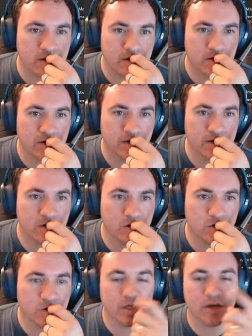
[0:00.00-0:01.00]
No,
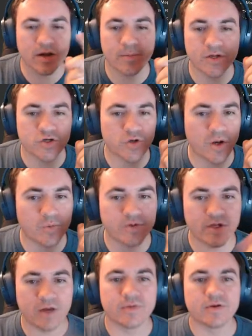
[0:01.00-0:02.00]
hold on. I'm going to try it one more
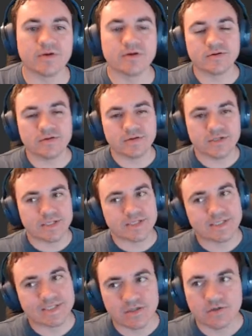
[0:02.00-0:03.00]
time.
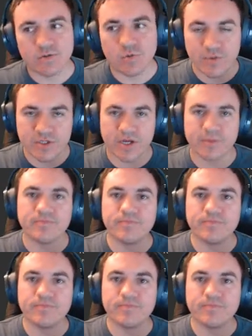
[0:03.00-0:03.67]
One more time.